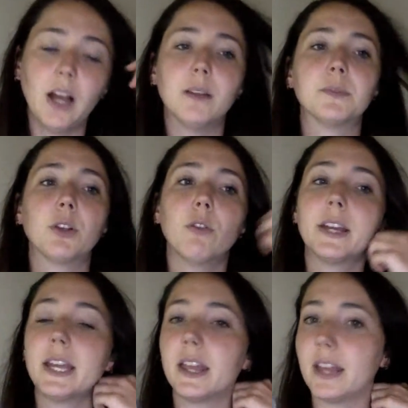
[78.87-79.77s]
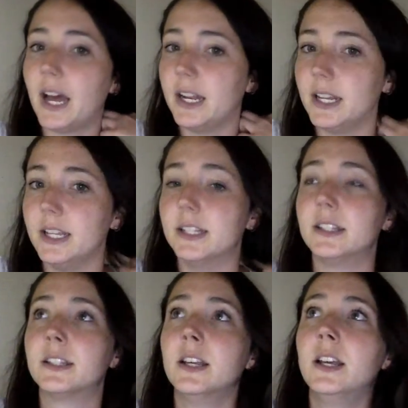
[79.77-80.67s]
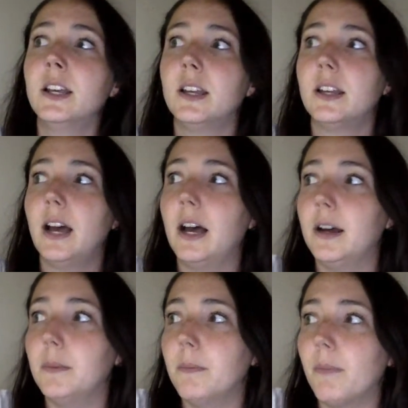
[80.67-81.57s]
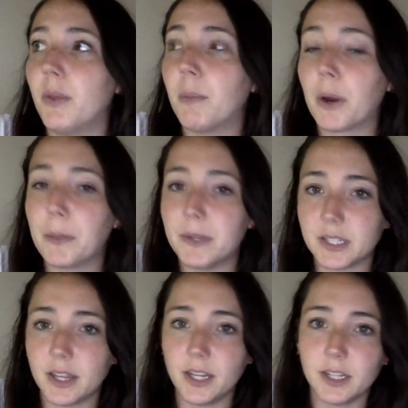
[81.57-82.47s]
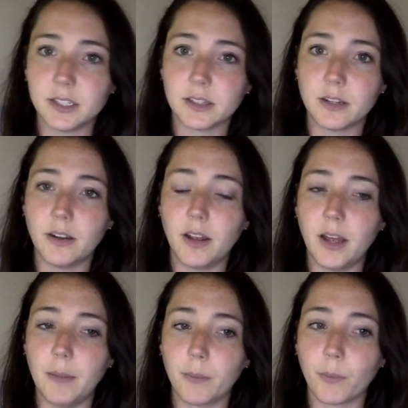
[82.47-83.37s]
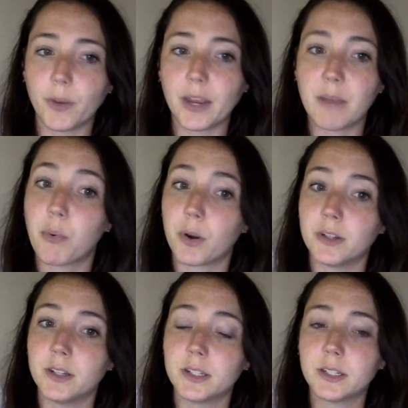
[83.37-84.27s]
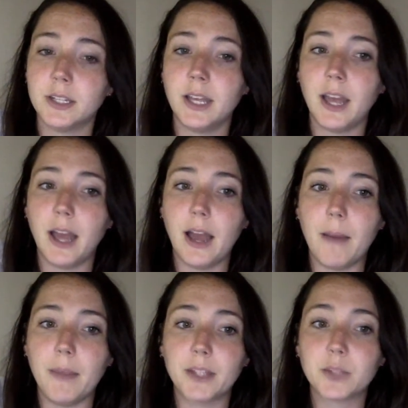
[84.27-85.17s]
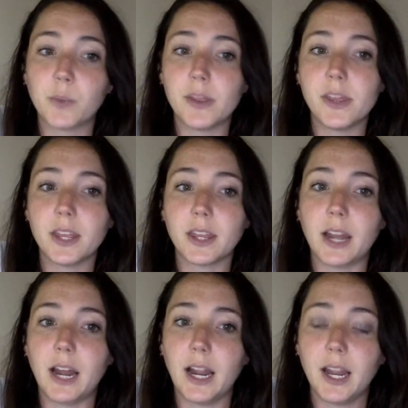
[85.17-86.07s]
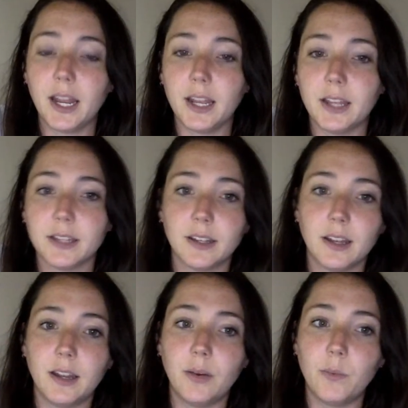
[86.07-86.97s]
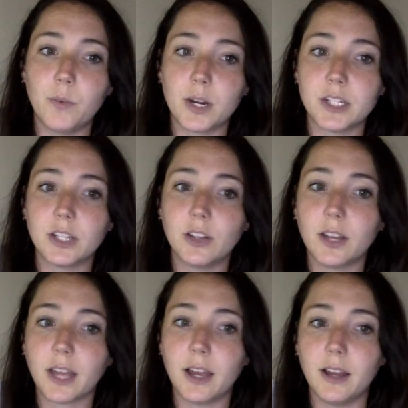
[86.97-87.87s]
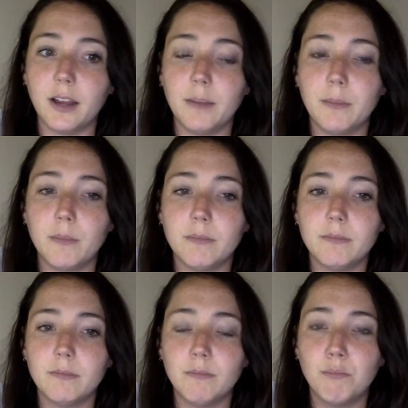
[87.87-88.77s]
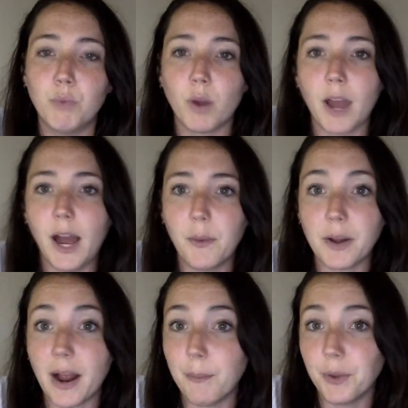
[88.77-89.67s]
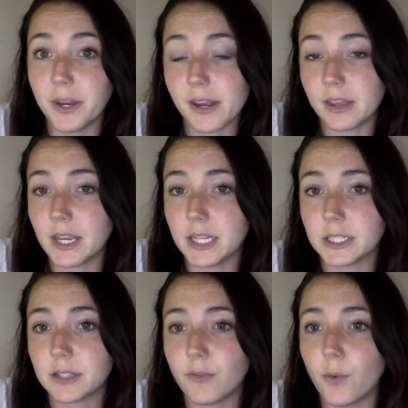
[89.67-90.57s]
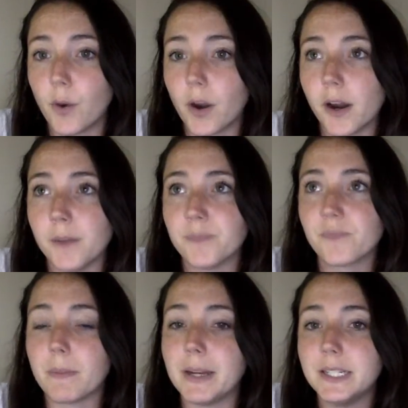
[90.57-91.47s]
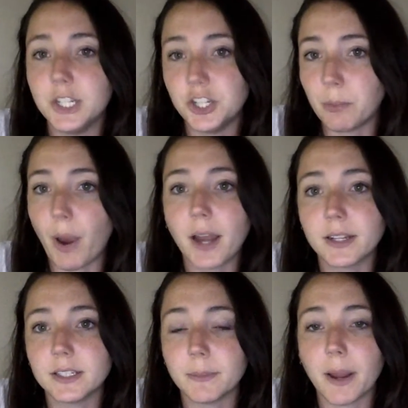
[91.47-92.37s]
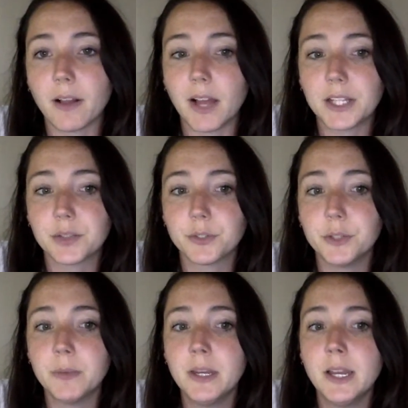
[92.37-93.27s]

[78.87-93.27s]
So looking at that is the purpose, I think, is really important. That's one thing that I wanted to look more at when I'm looking at things for my teaching practice in my classroom.